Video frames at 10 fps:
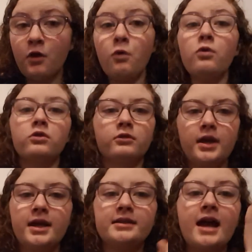Or
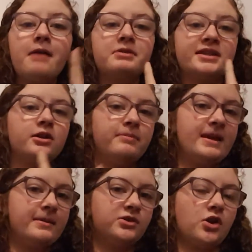Ty would still be
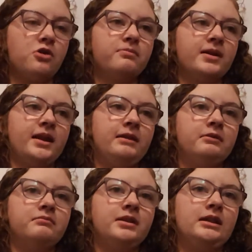in the show, but he
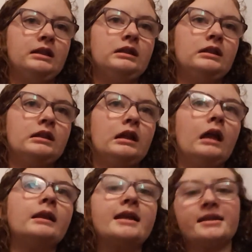would be
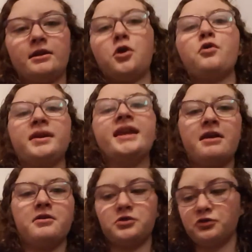a less occurring
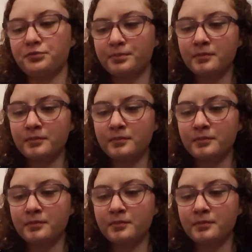character.